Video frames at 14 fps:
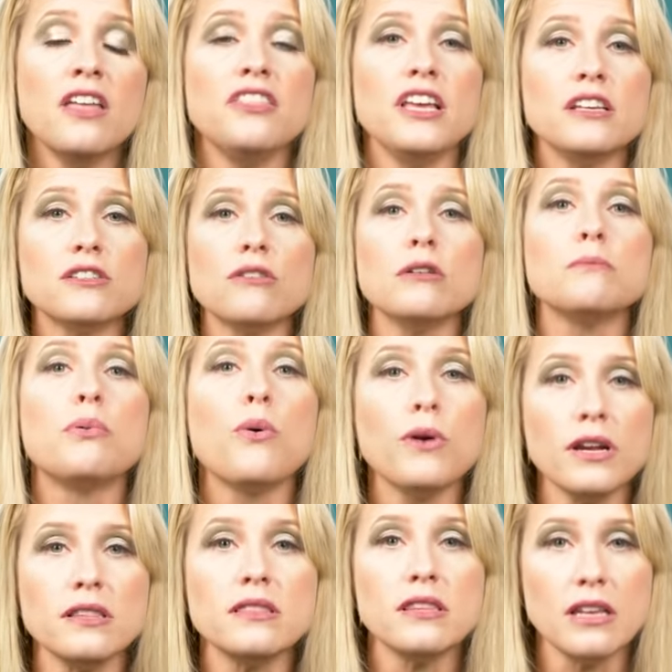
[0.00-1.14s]
These are
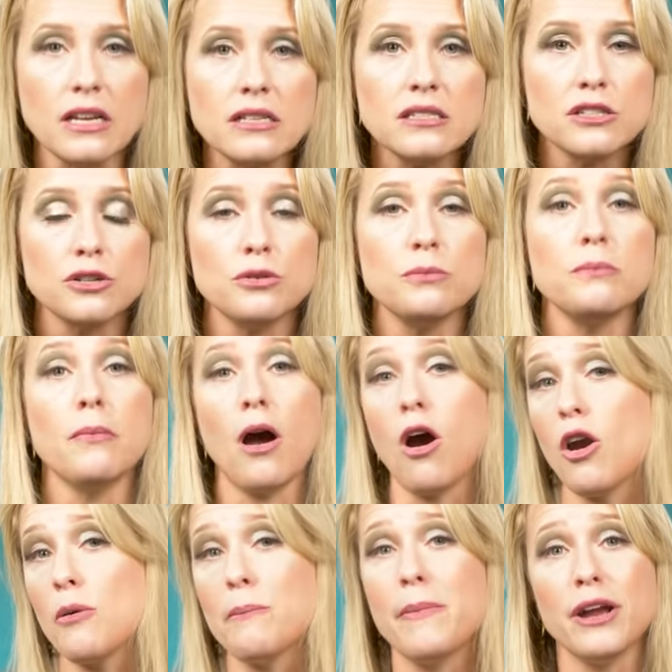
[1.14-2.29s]
important things to
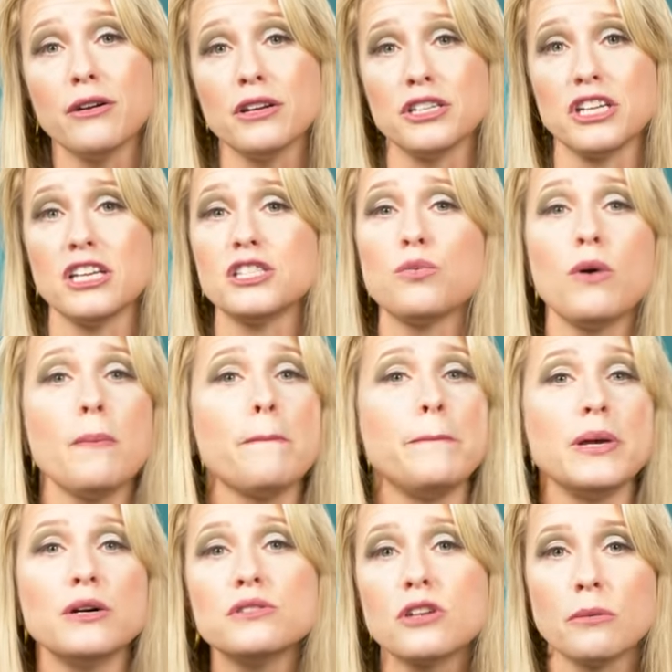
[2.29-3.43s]
our marriage. It's what
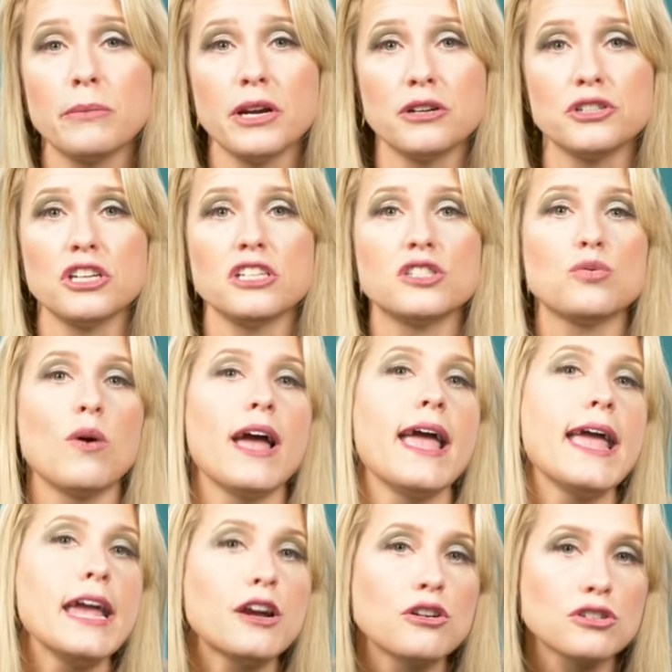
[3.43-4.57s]
builds our marriage. It's what
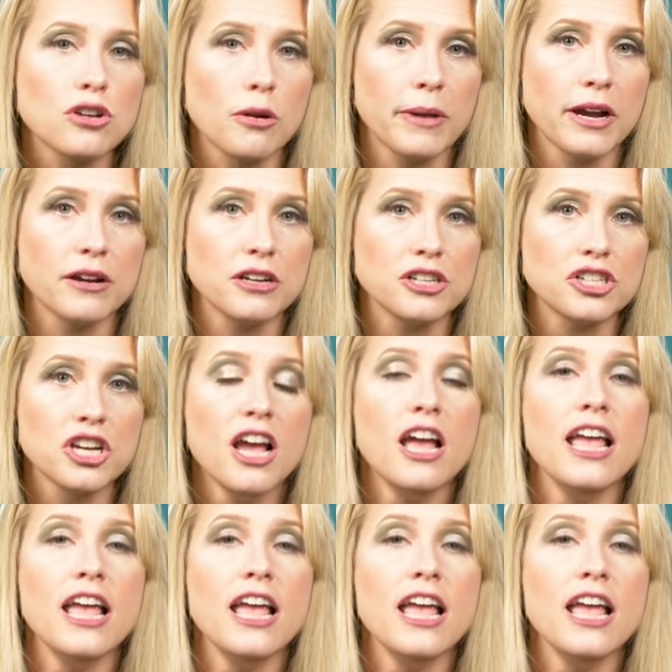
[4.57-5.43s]
anchors our marriage.